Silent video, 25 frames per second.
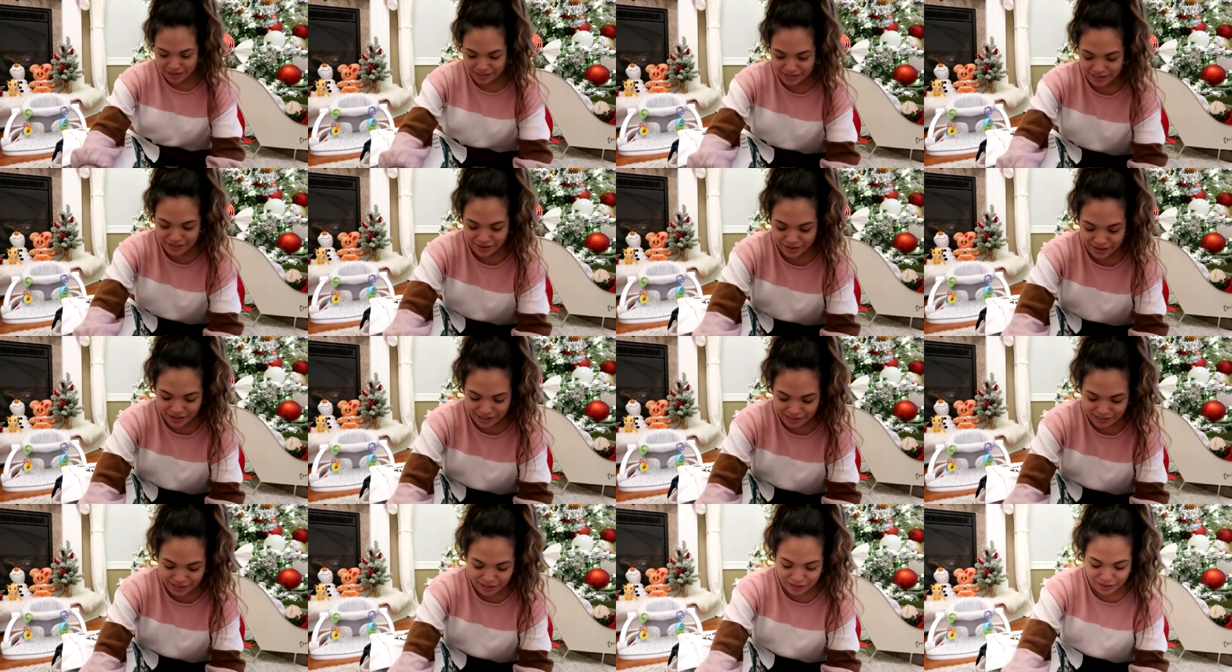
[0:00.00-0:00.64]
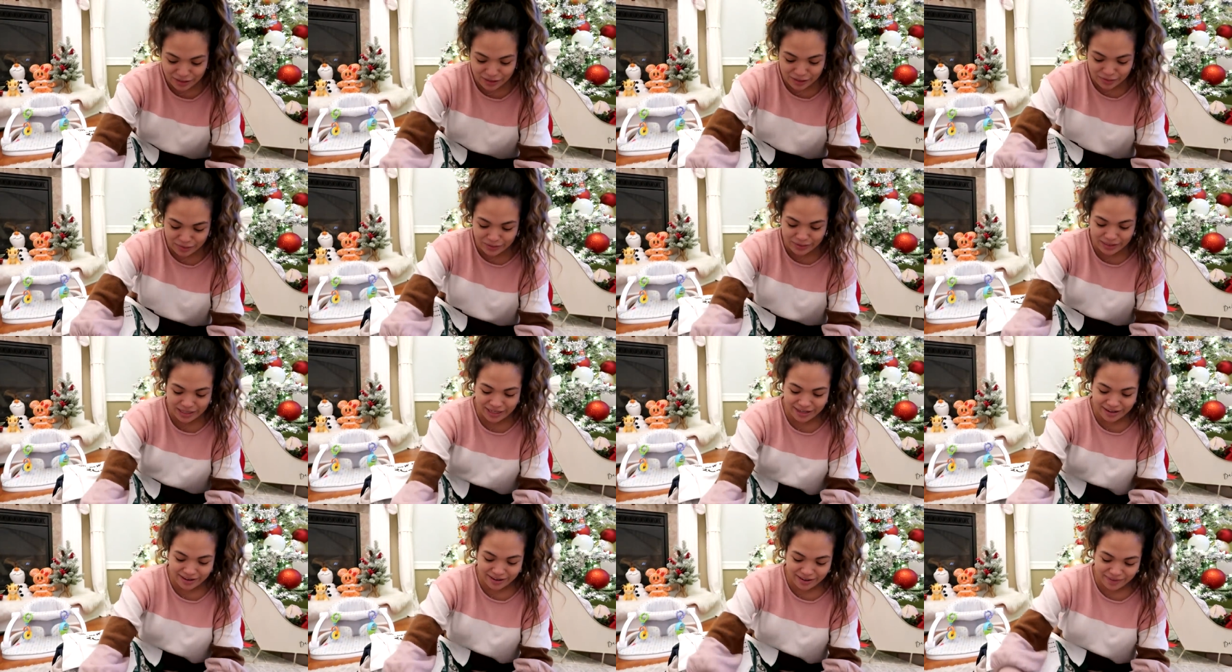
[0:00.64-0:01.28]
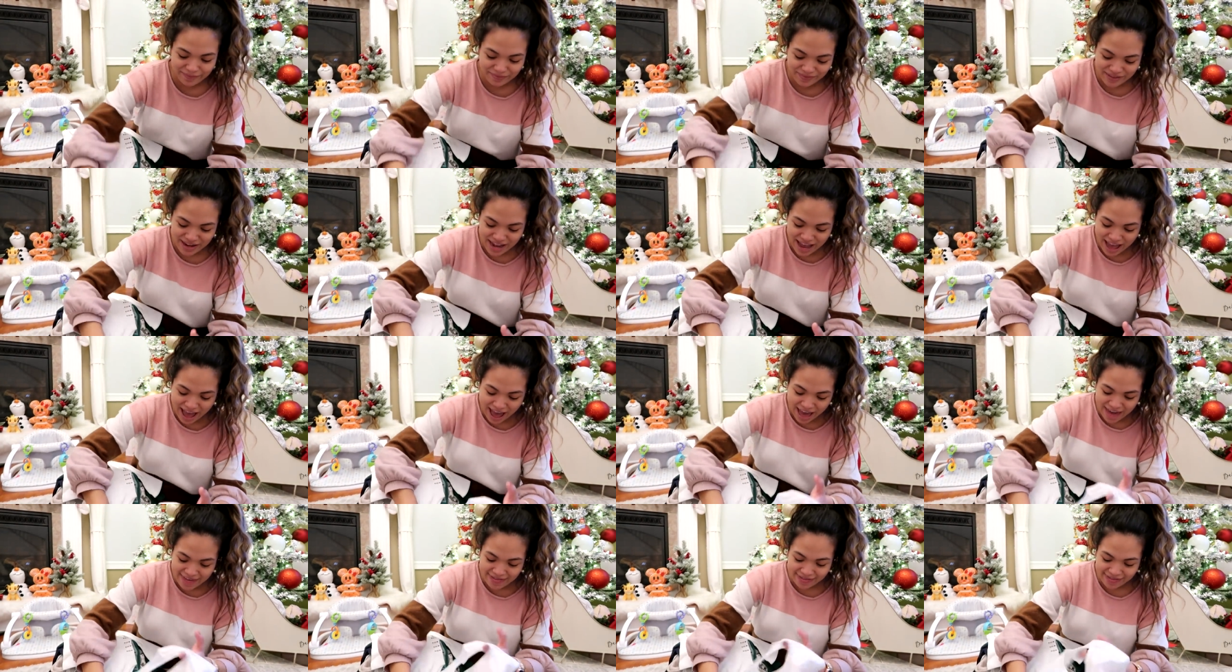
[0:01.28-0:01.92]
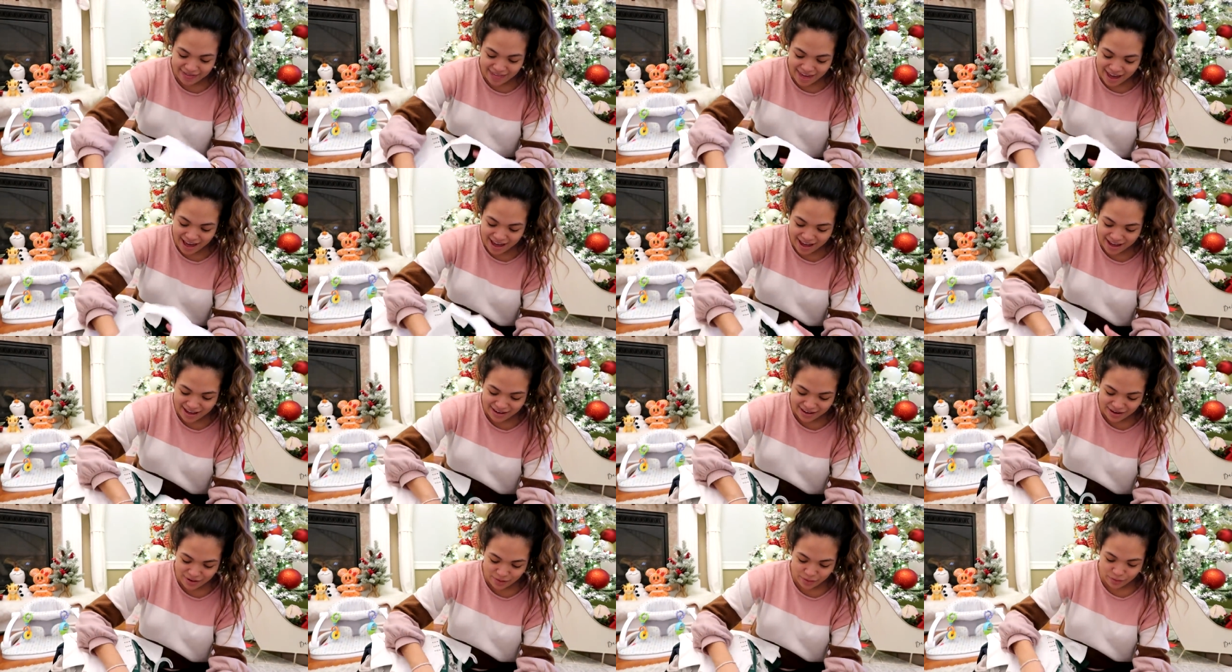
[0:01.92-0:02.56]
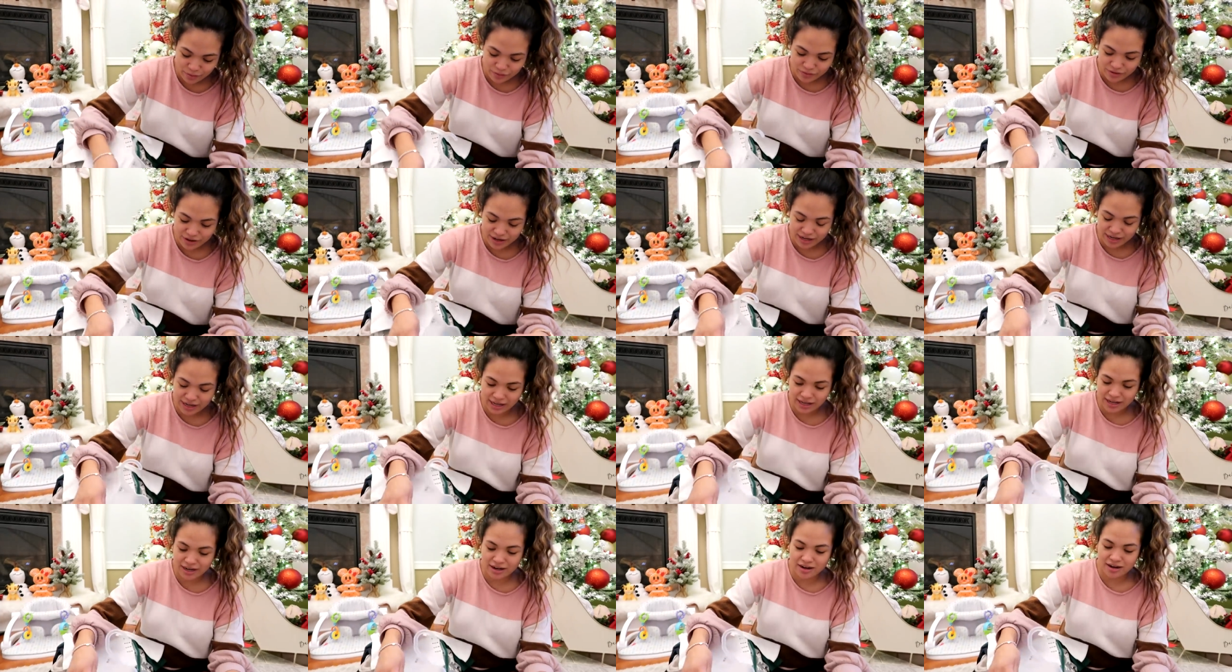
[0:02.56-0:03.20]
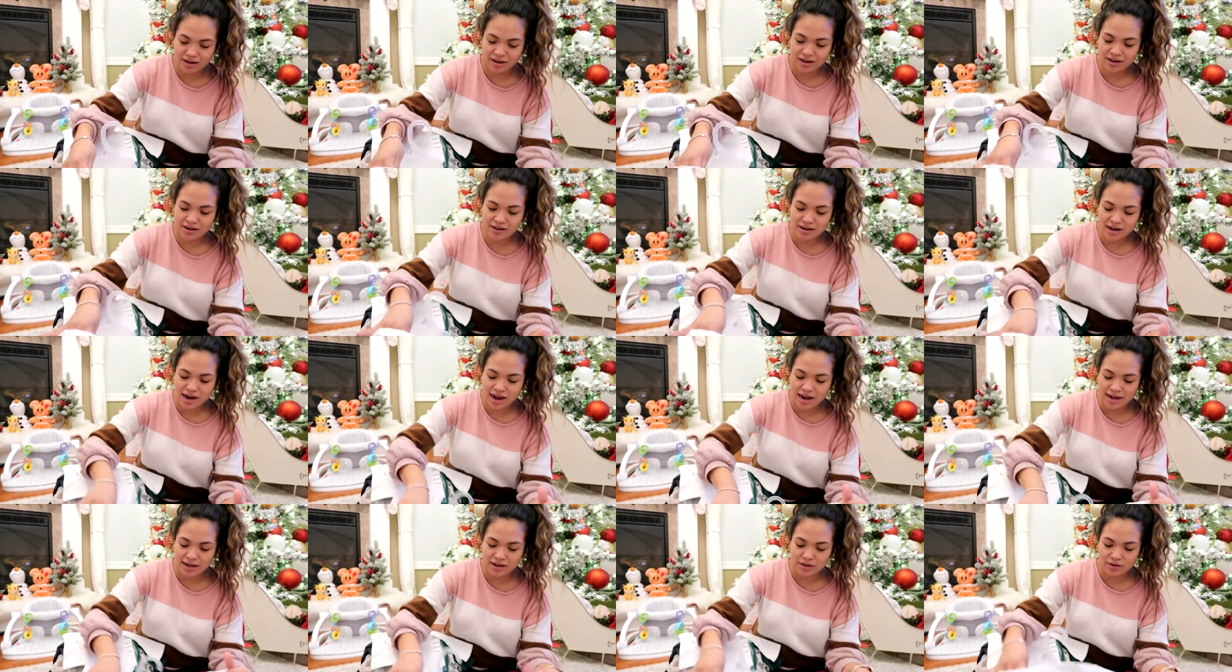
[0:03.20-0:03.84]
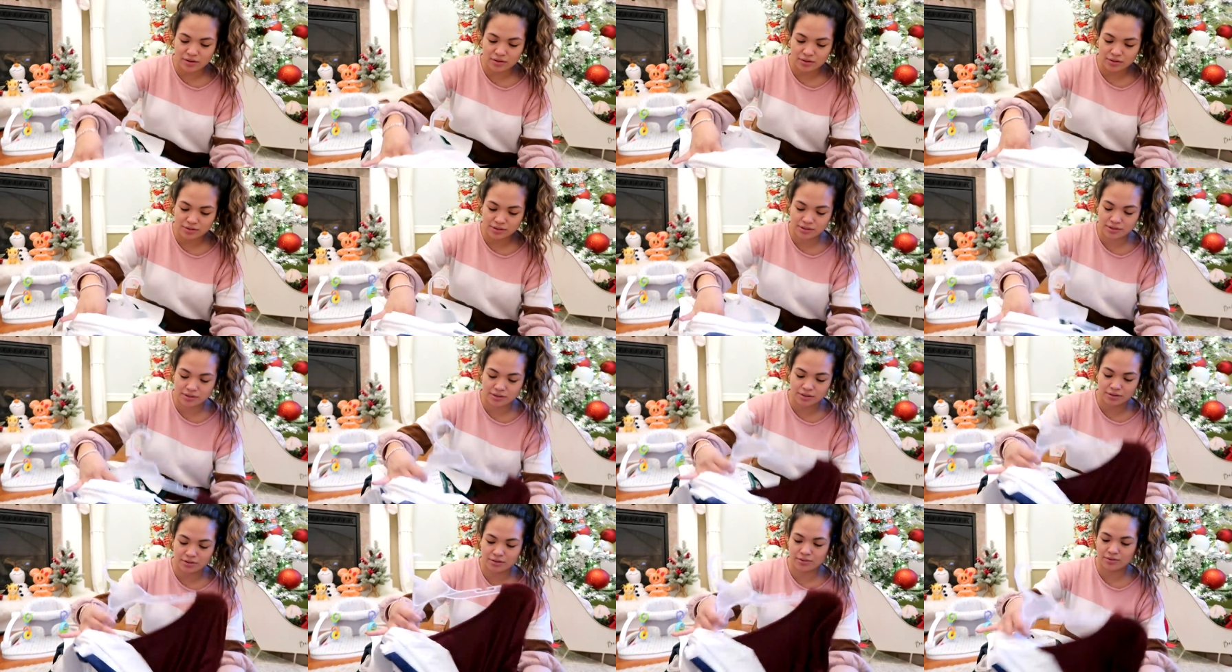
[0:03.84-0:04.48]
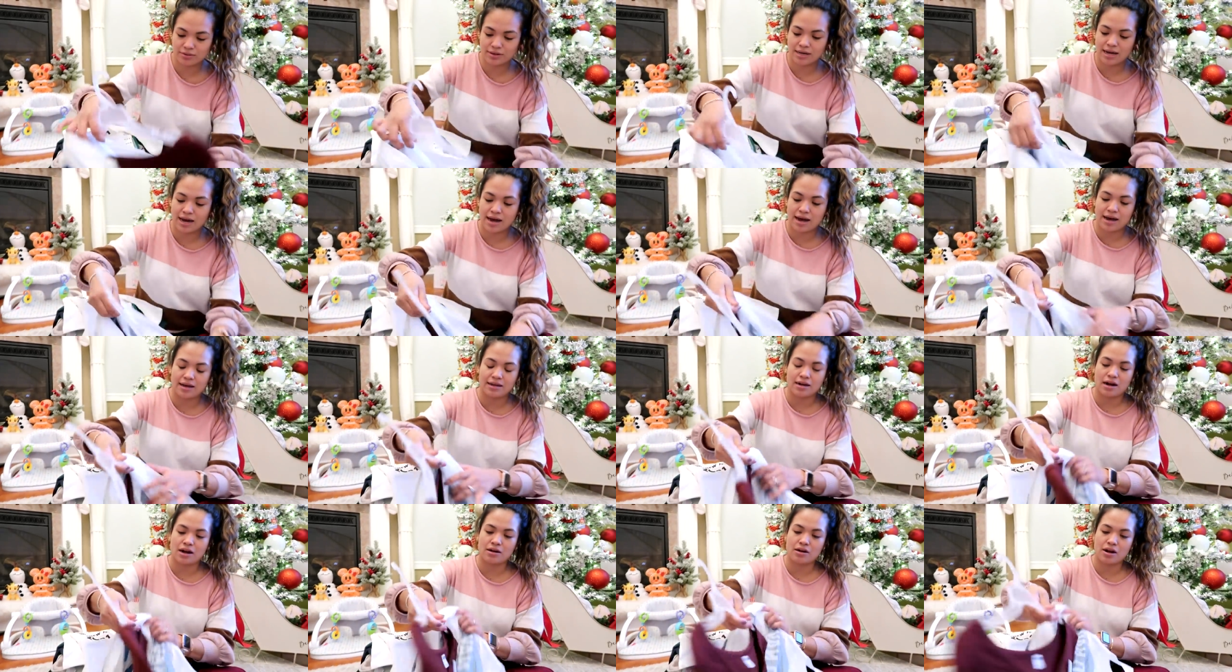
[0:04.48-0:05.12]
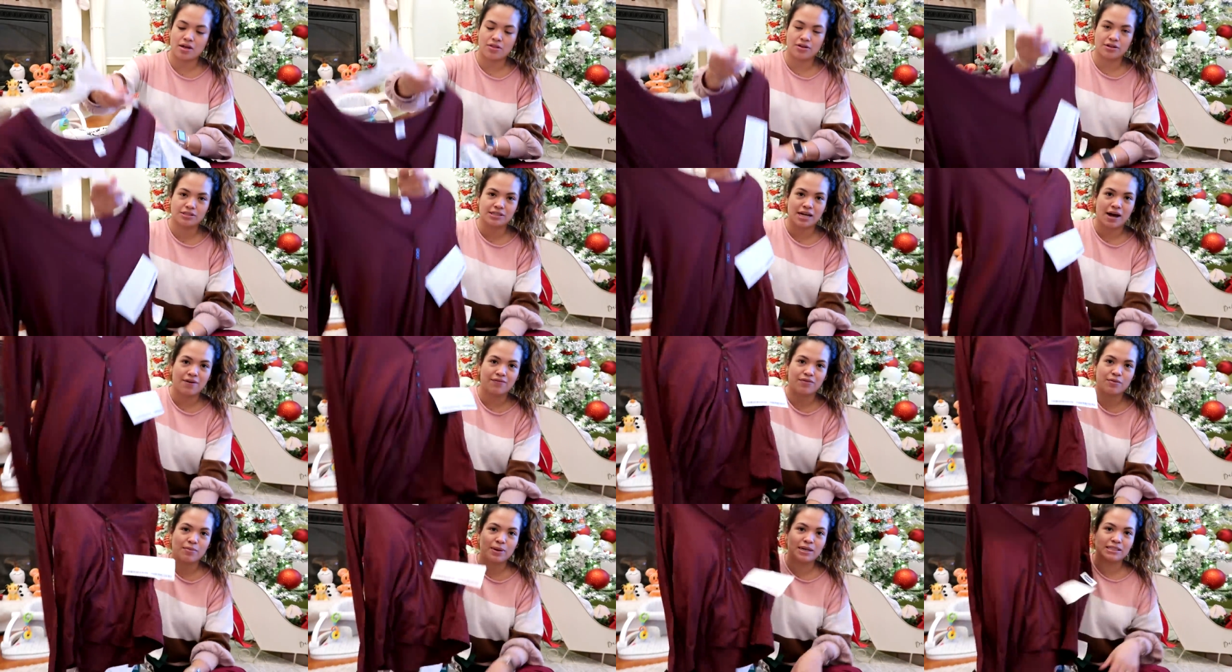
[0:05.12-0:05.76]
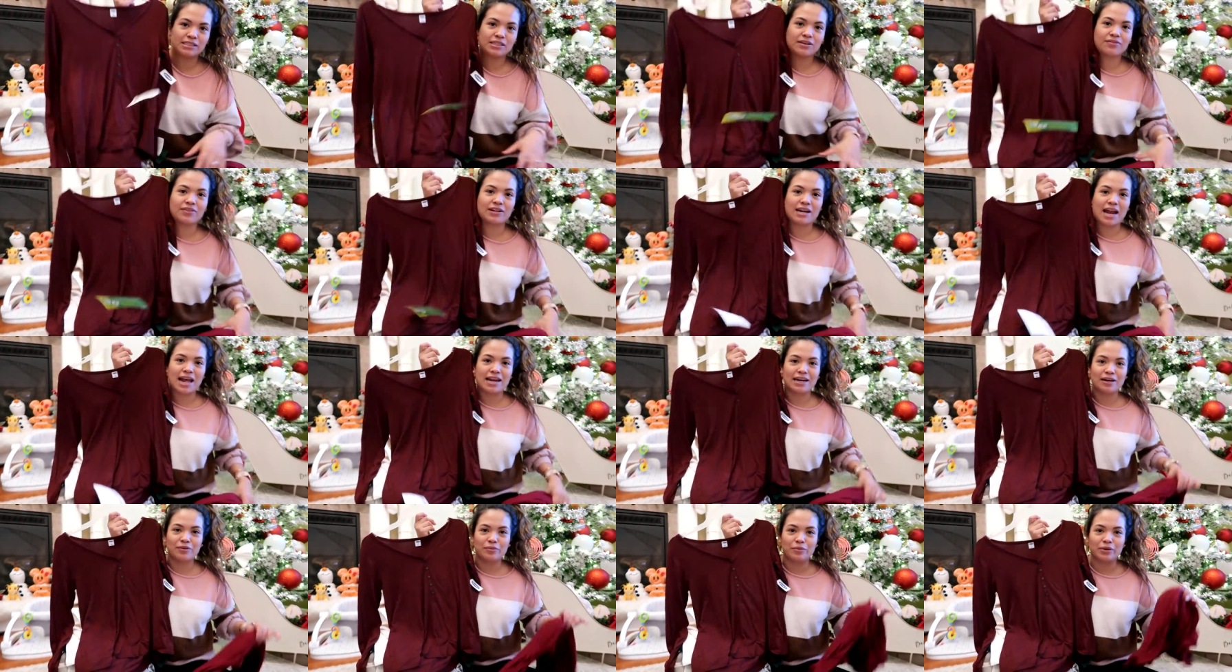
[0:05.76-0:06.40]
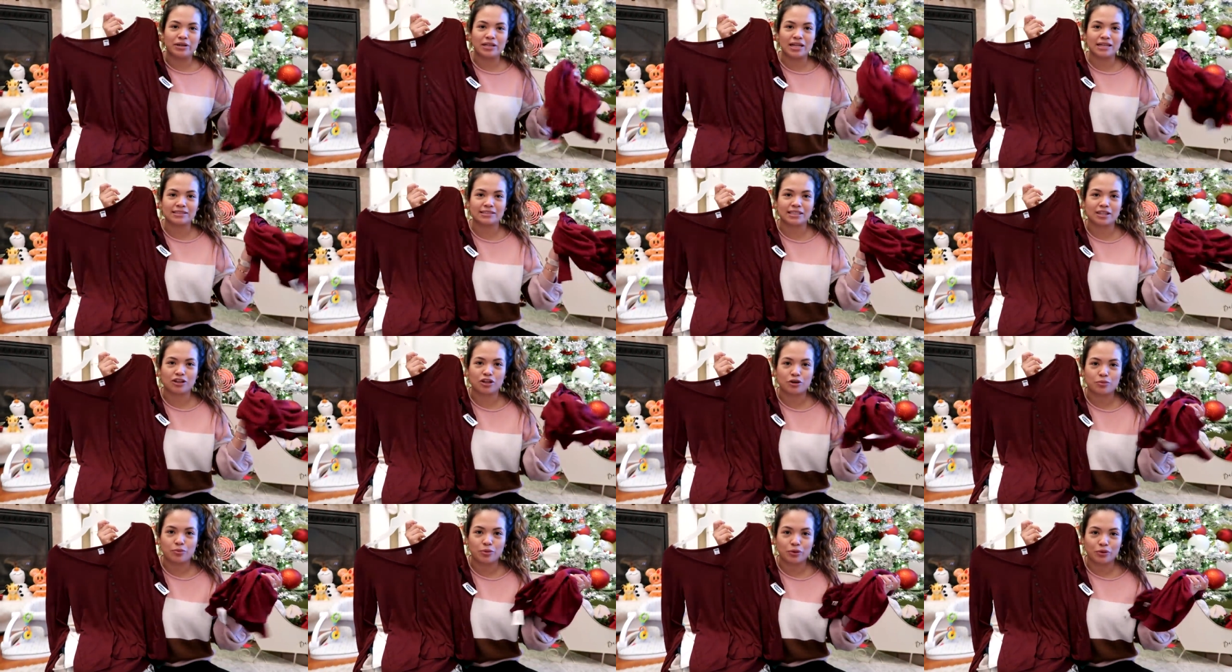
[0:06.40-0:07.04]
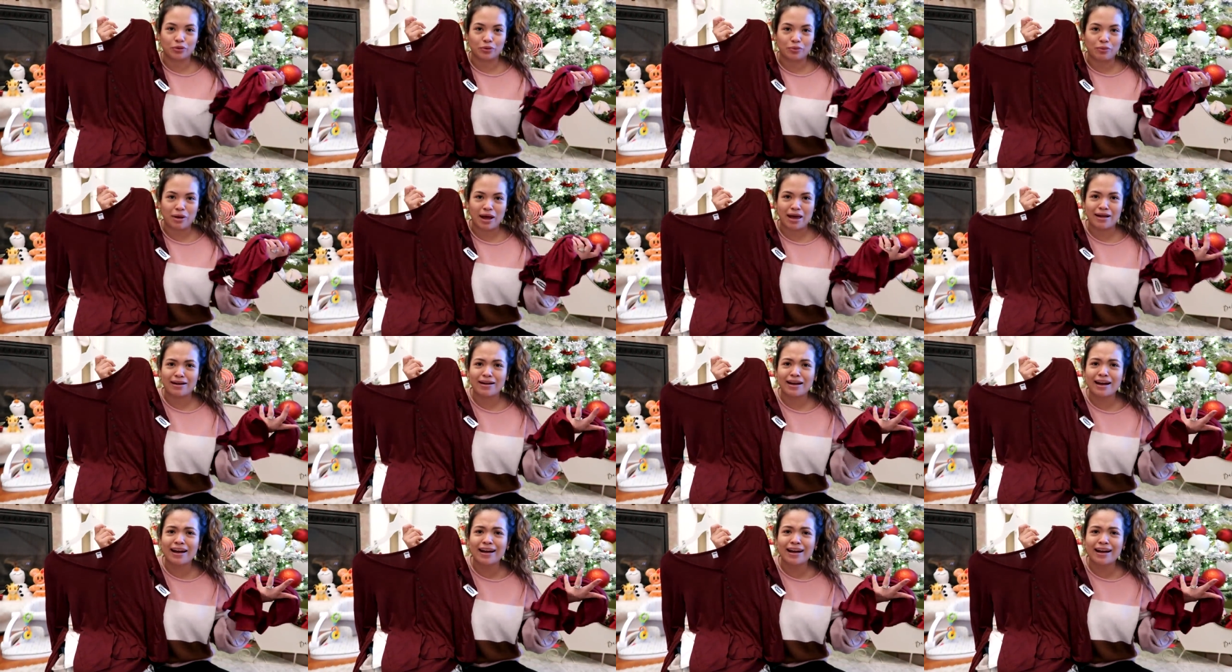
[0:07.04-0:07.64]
We're entering into the new year. And then over here, I also got another top for myself and I didn't realize that they're both red.